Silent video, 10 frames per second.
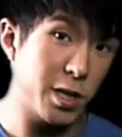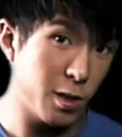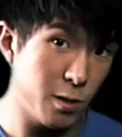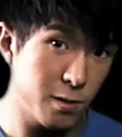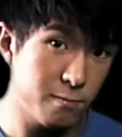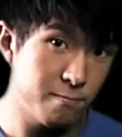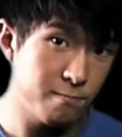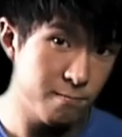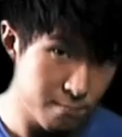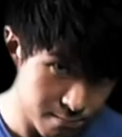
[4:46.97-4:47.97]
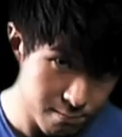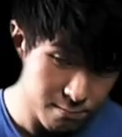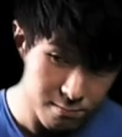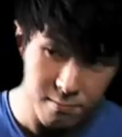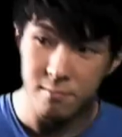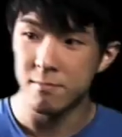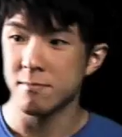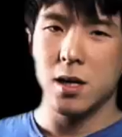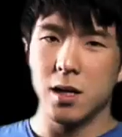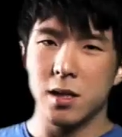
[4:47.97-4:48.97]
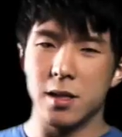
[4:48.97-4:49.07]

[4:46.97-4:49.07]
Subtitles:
it to look.